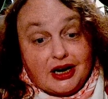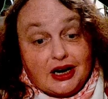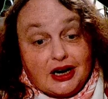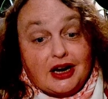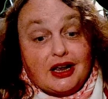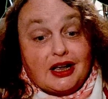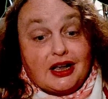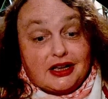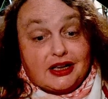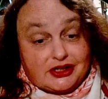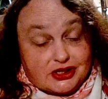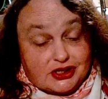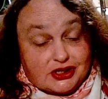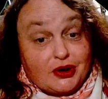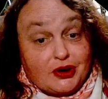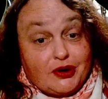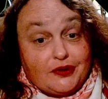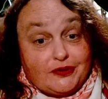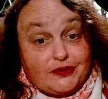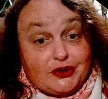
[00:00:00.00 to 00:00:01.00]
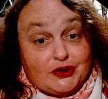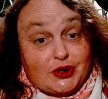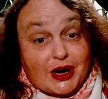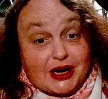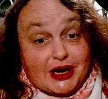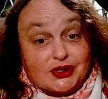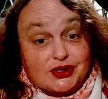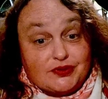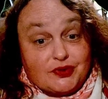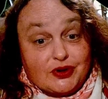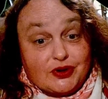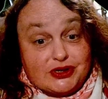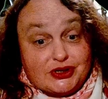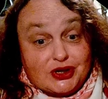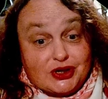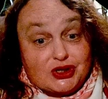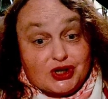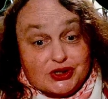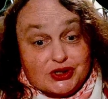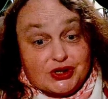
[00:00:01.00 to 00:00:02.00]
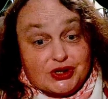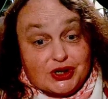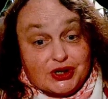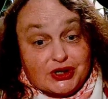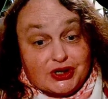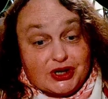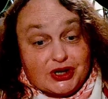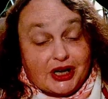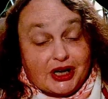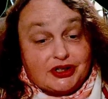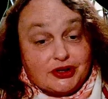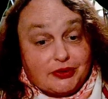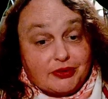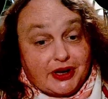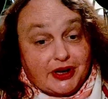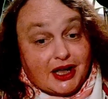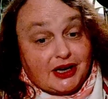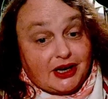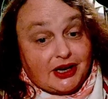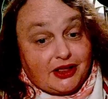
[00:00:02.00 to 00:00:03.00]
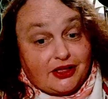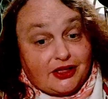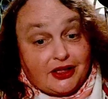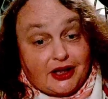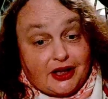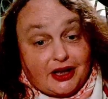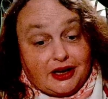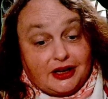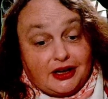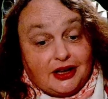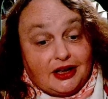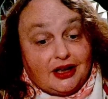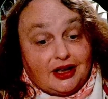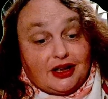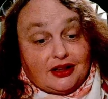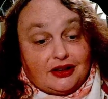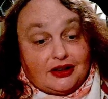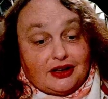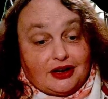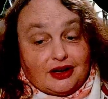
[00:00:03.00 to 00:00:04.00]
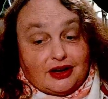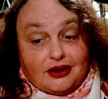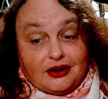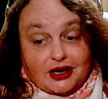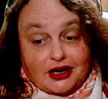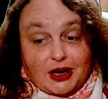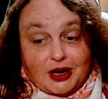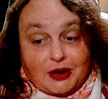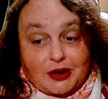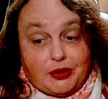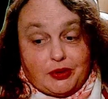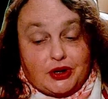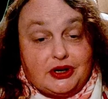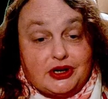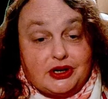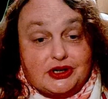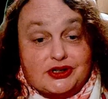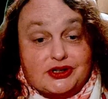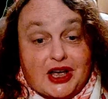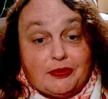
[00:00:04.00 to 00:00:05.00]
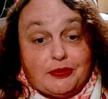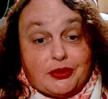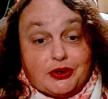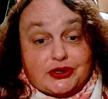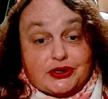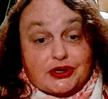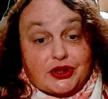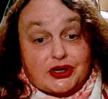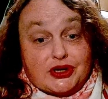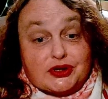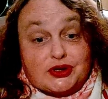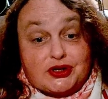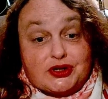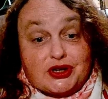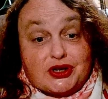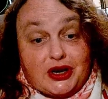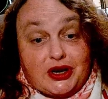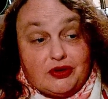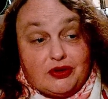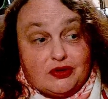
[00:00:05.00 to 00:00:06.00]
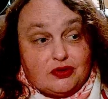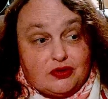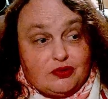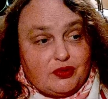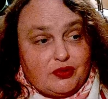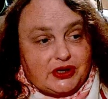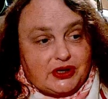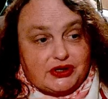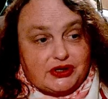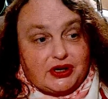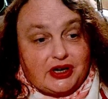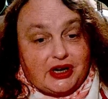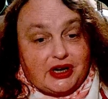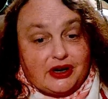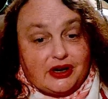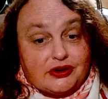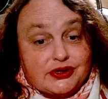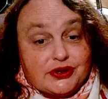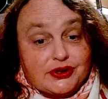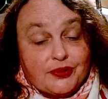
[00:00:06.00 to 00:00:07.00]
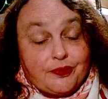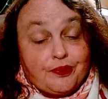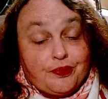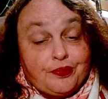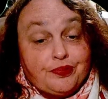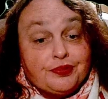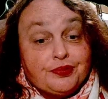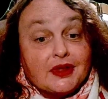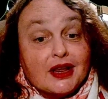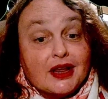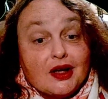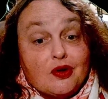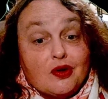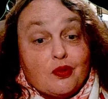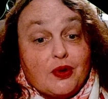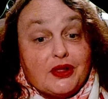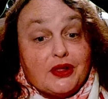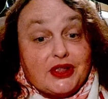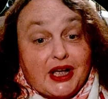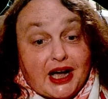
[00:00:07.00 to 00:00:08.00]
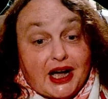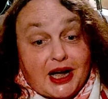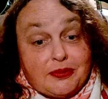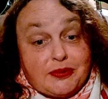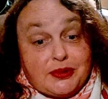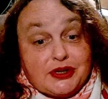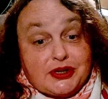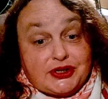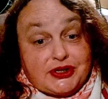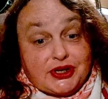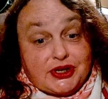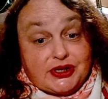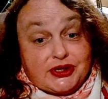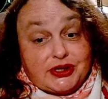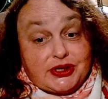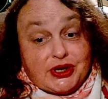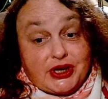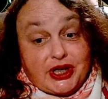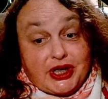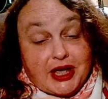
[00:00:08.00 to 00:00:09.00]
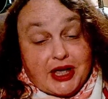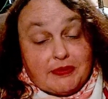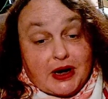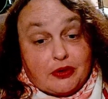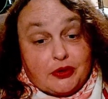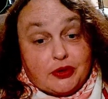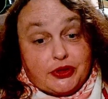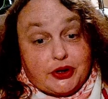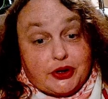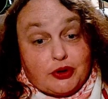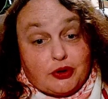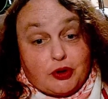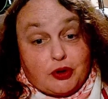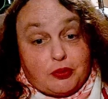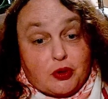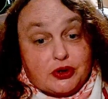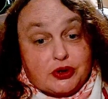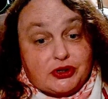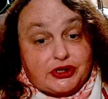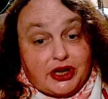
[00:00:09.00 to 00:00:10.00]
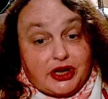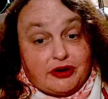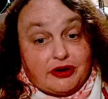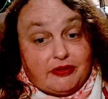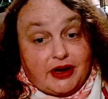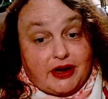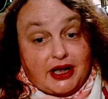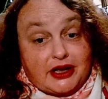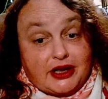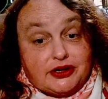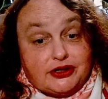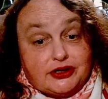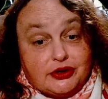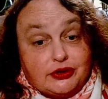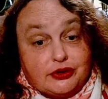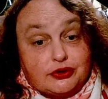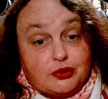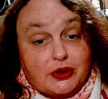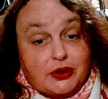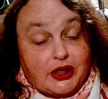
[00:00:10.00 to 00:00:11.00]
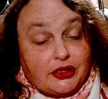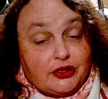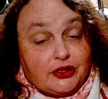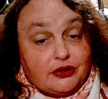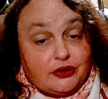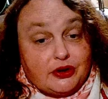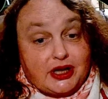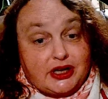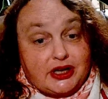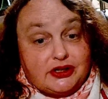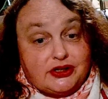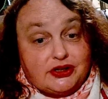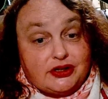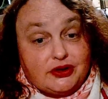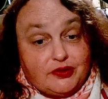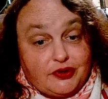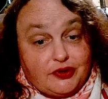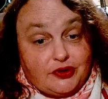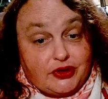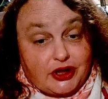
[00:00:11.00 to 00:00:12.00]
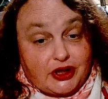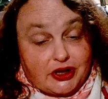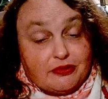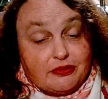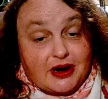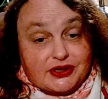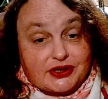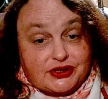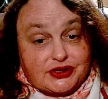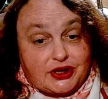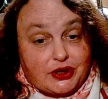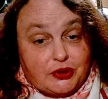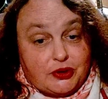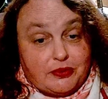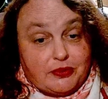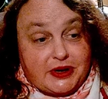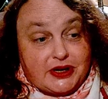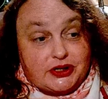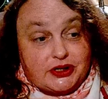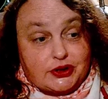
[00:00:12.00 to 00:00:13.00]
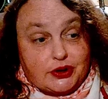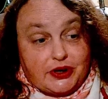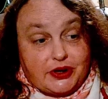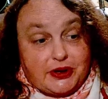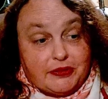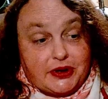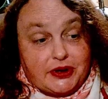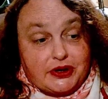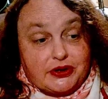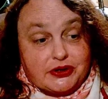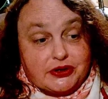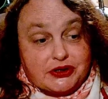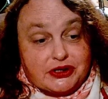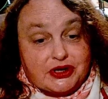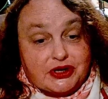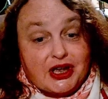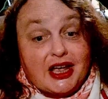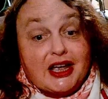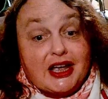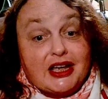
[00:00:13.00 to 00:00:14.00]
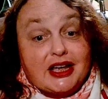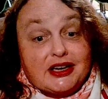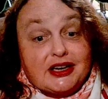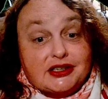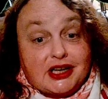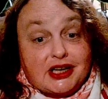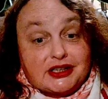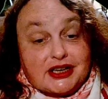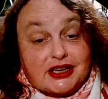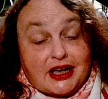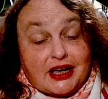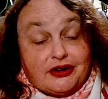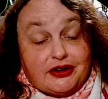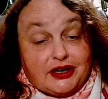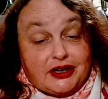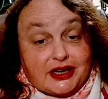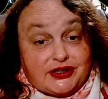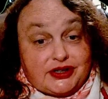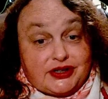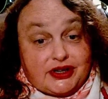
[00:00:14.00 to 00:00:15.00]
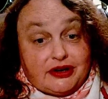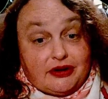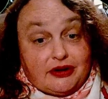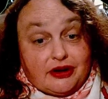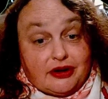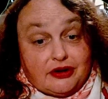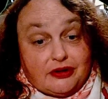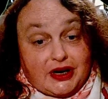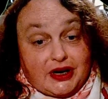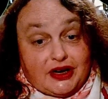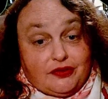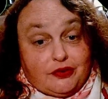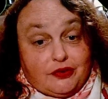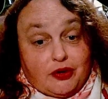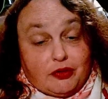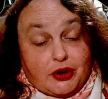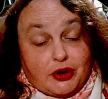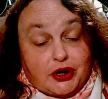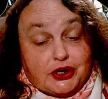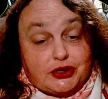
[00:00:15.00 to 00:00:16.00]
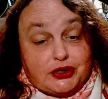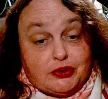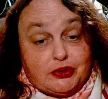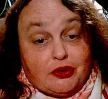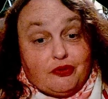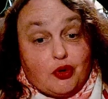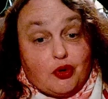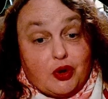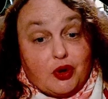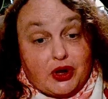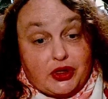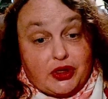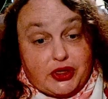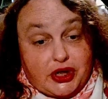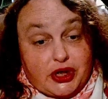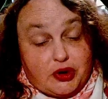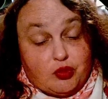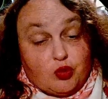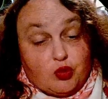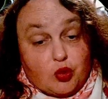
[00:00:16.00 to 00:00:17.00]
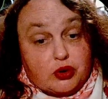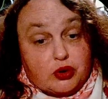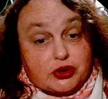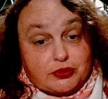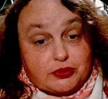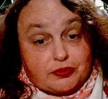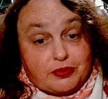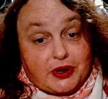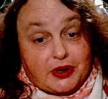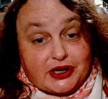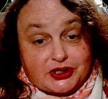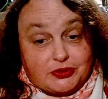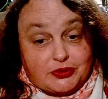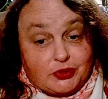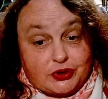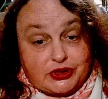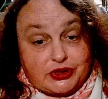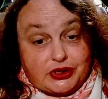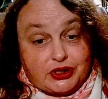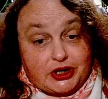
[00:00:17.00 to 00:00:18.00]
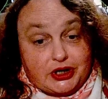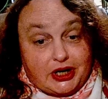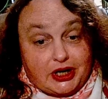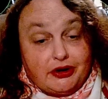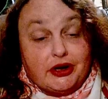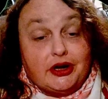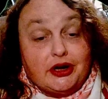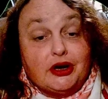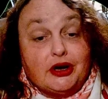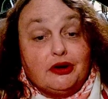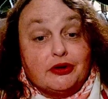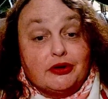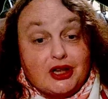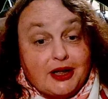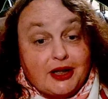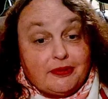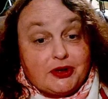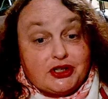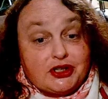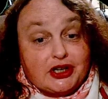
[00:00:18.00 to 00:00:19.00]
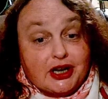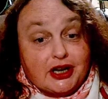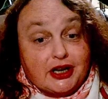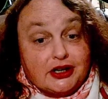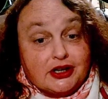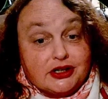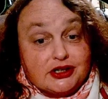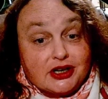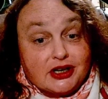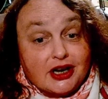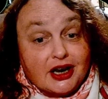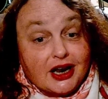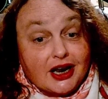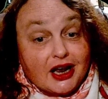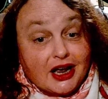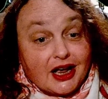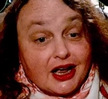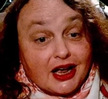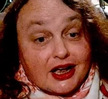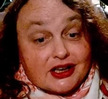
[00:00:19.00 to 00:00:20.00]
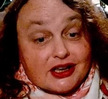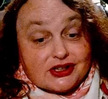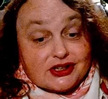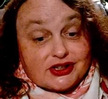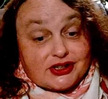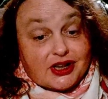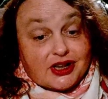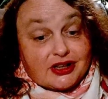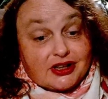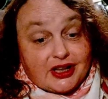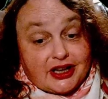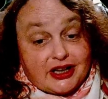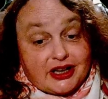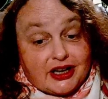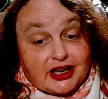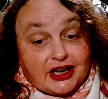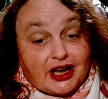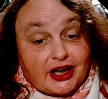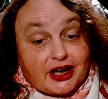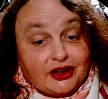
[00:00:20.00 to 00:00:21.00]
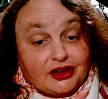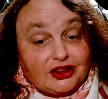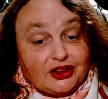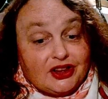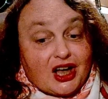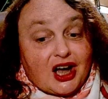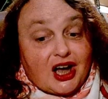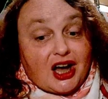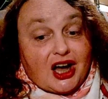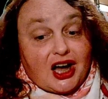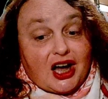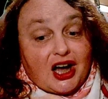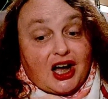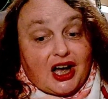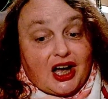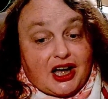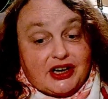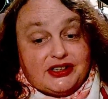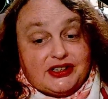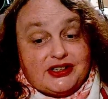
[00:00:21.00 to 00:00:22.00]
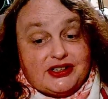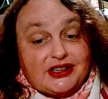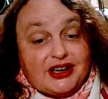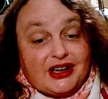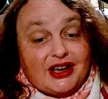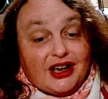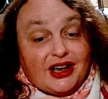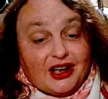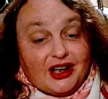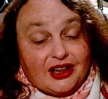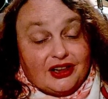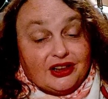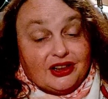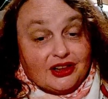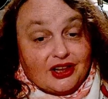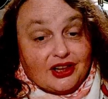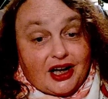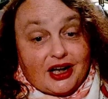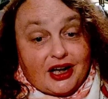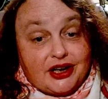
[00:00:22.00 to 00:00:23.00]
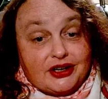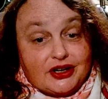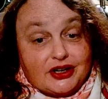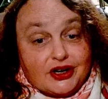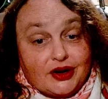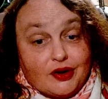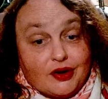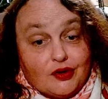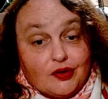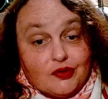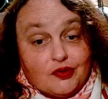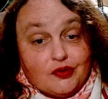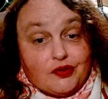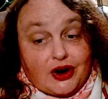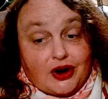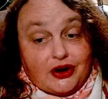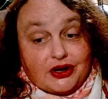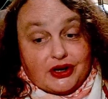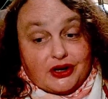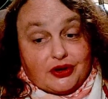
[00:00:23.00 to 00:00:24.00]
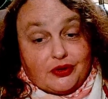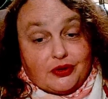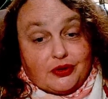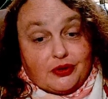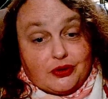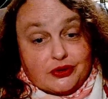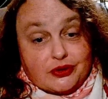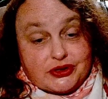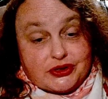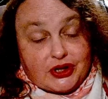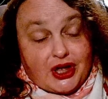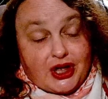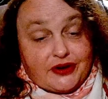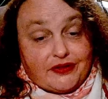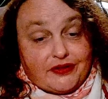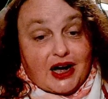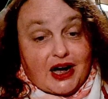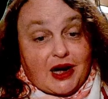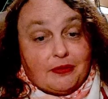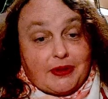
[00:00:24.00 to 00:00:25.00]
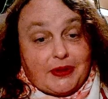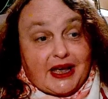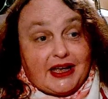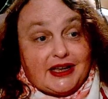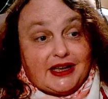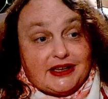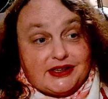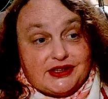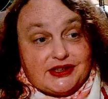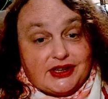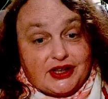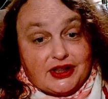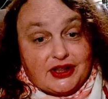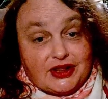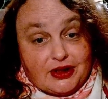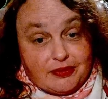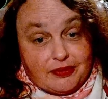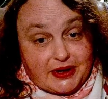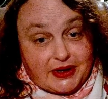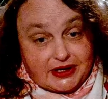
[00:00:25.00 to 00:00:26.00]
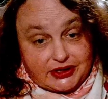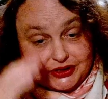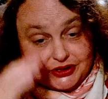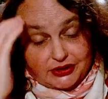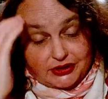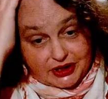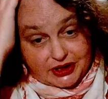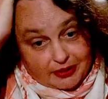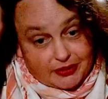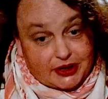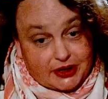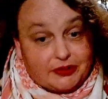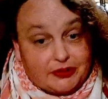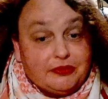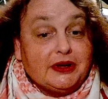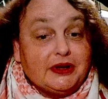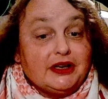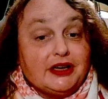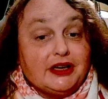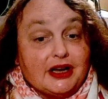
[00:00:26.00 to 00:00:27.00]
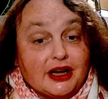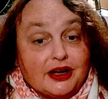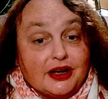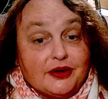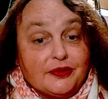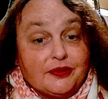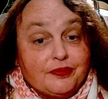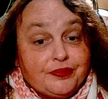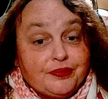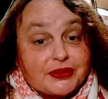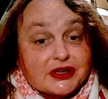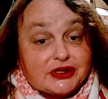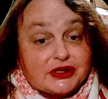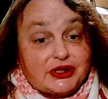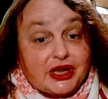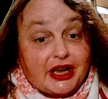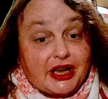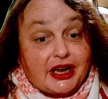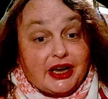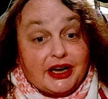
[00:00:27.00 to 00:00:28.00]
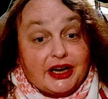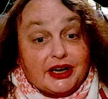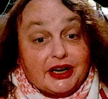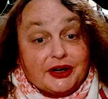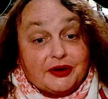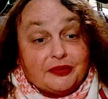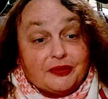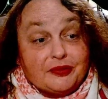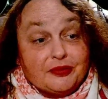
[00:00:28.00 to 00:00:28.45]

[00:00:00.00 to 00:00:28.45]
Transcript: It just sort of transitions into not doing anything. There are a couple of good examples of this in recent years. When the IPCC came out with their report saying we had till 2030 for the US and other major emitters to get down to net zero if we wanted to avoid the worst possible scenario with climate change, suddenly you got a lot of articles, a lot of op-eds in the major dominant media saying,